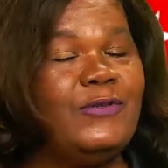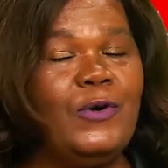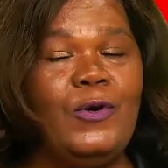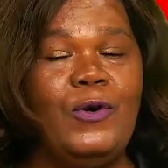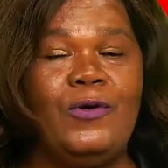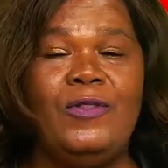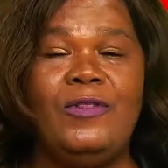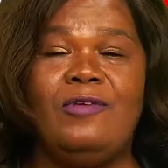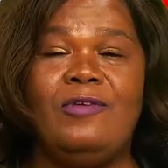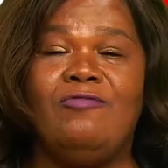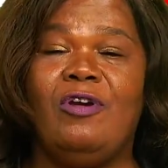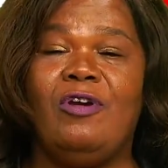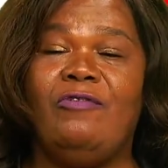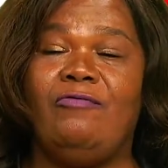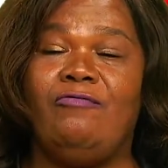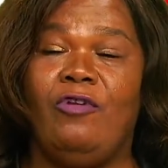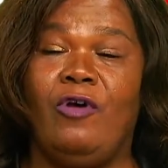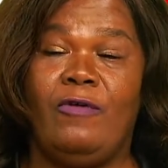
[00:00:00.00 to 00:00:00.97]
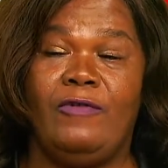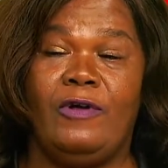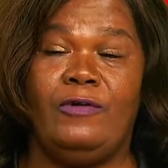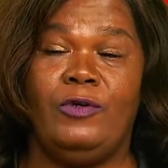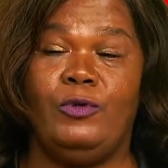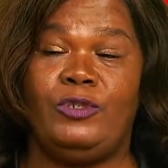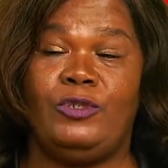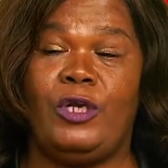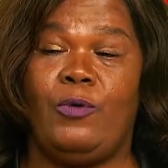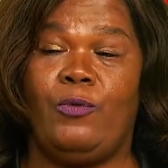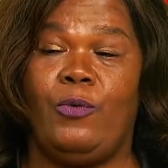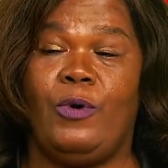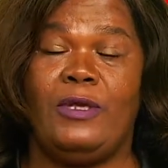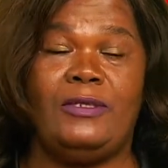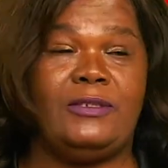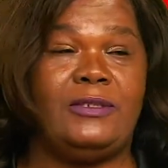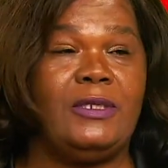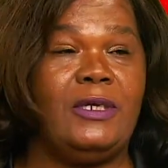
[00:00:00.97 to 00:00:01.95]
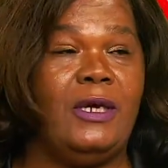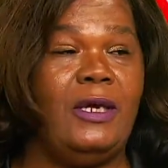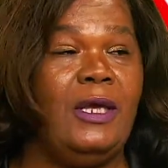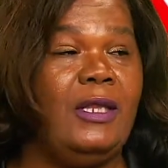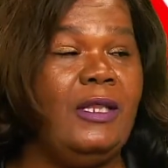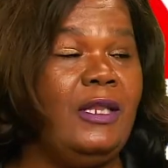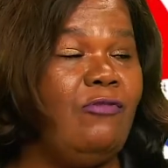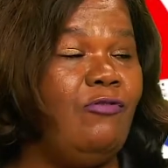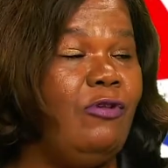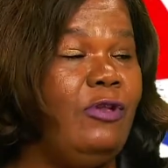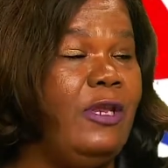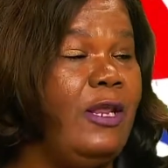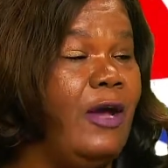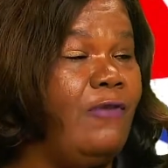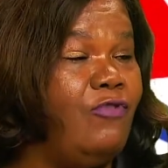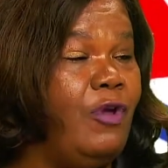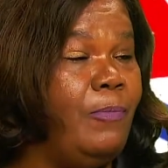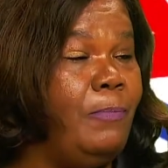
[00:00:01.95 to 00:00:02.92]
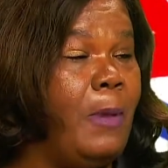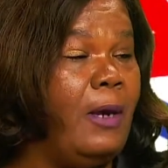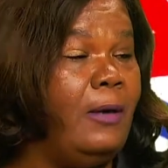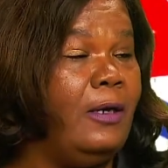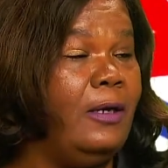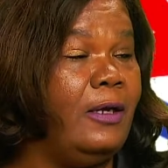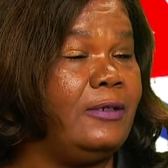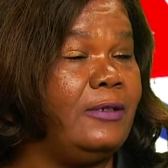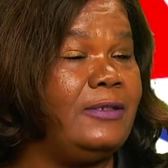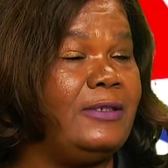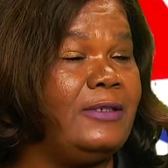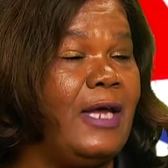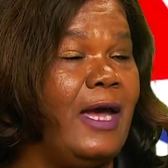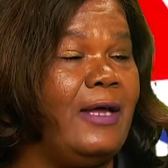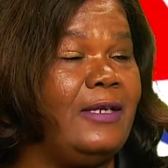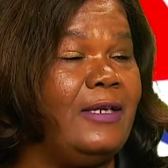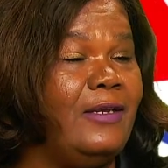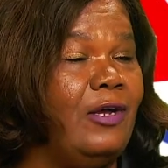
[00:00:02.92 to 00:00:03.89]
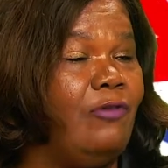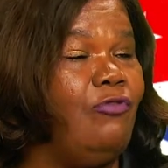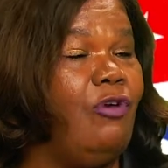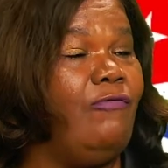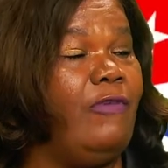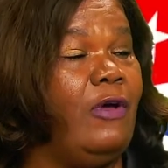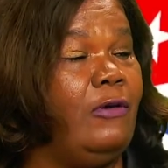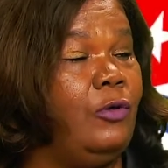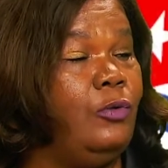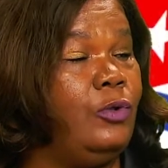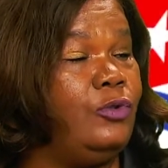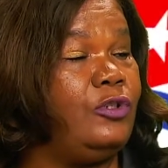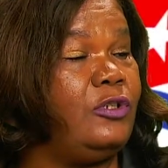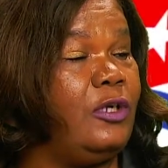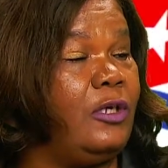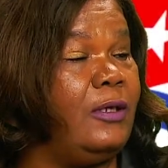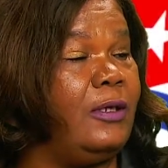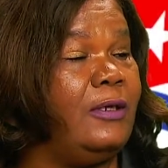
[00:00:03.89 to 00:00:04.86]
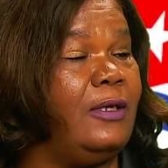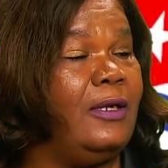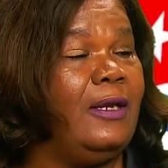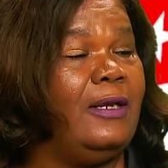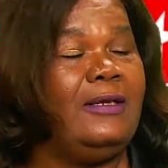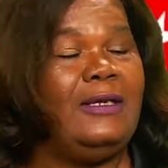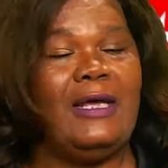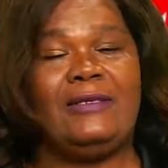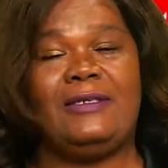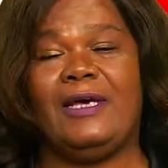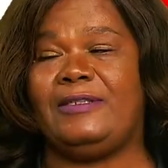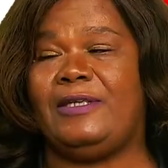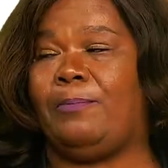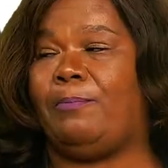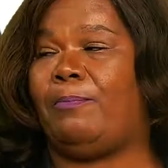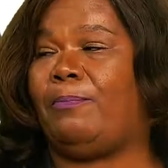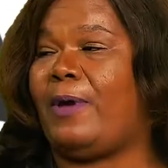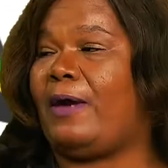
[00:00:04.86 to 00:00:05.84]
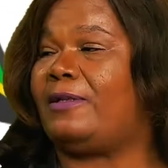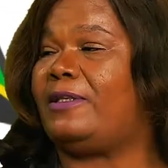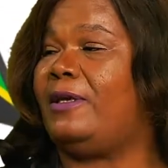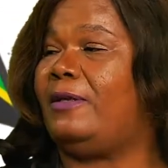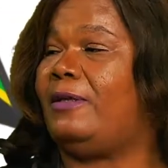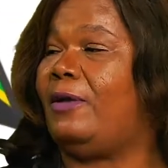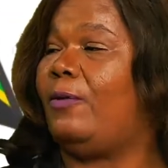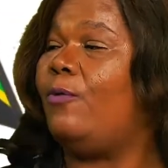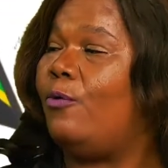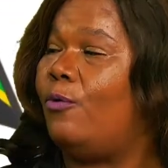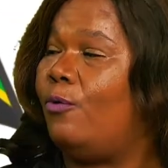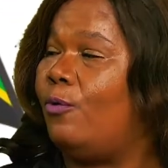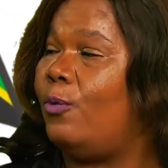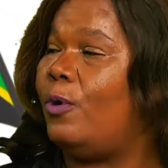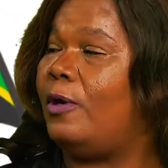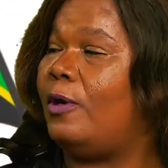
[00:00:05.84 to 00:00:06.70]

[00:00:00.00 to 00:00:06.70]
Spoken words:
So the revolution was, the day of rebellion started a revolution that has impacted the whole